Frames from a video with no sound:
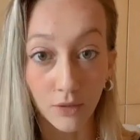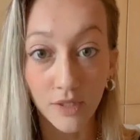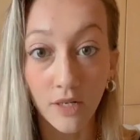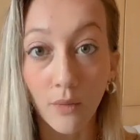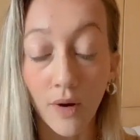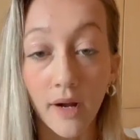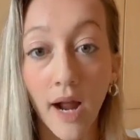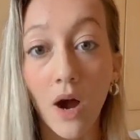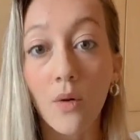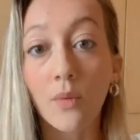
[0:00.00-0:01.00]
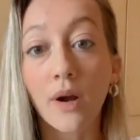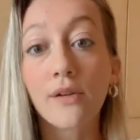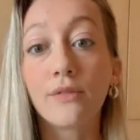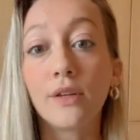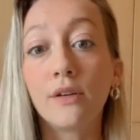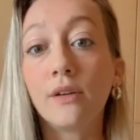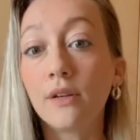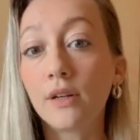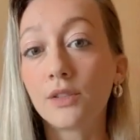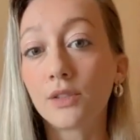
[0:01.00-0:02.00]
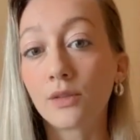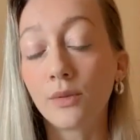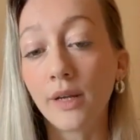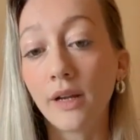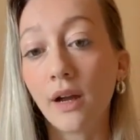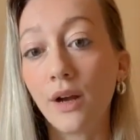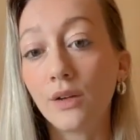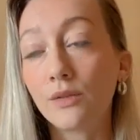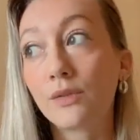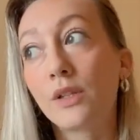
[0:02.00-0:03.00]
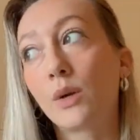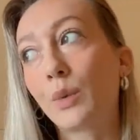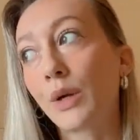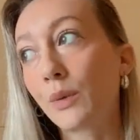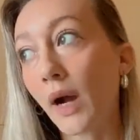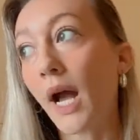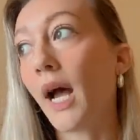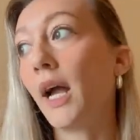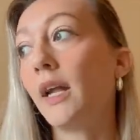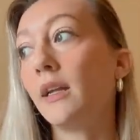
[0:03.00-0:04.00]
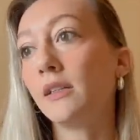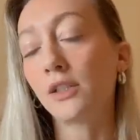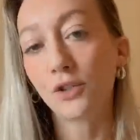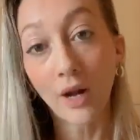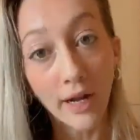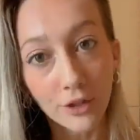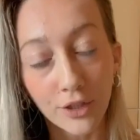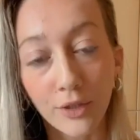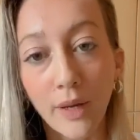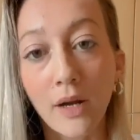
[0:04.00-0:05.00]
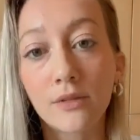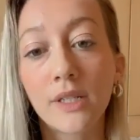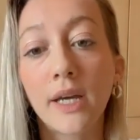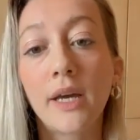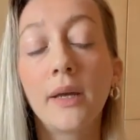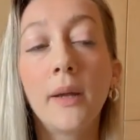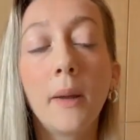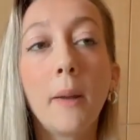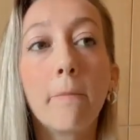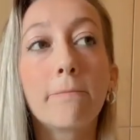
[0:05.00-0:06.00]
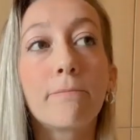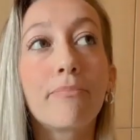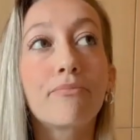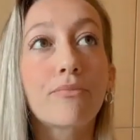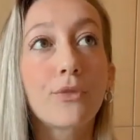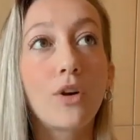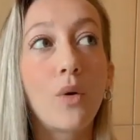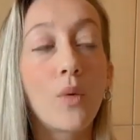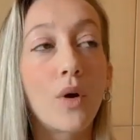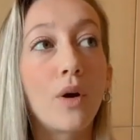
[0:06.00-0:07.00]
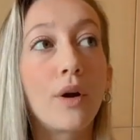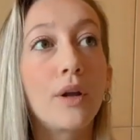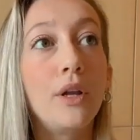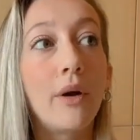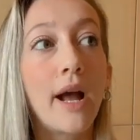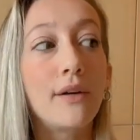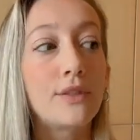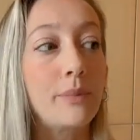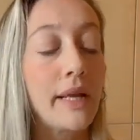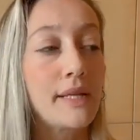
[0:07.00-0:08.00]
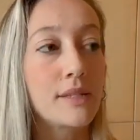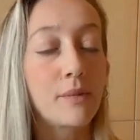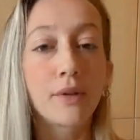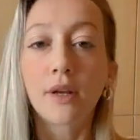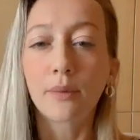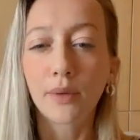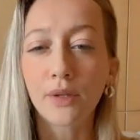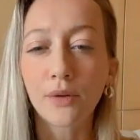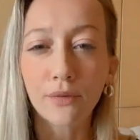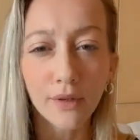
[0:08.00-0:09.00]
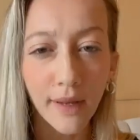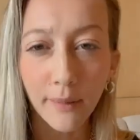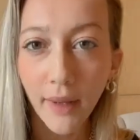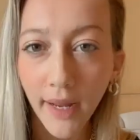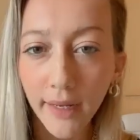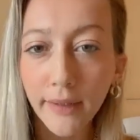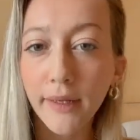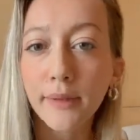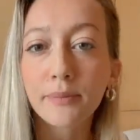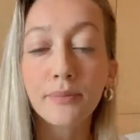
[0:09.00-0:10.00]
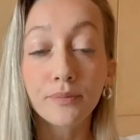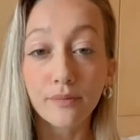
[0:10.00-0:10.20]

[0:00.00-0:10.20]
didn't work out, where I feel a degree of, regret and contraction around it, or, I have to pay someone that I really don't feel like paying.